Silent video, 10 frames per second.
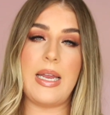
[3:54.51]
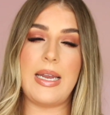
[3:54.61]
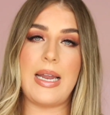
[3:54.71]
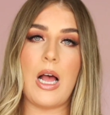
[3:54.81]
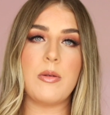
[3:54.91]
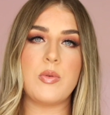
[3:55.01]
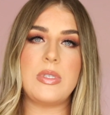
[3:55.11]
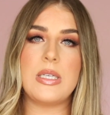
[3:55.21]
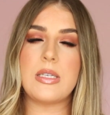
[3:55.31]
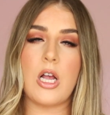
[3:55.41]
and it helps with
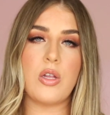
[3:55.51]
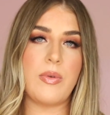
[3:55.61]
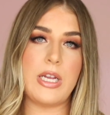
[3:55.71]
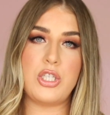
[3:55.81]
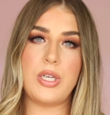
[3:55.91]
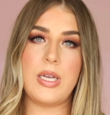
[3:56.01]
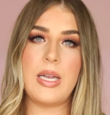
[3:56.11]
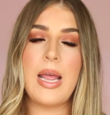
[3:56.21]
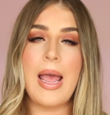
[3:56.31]
discoloration,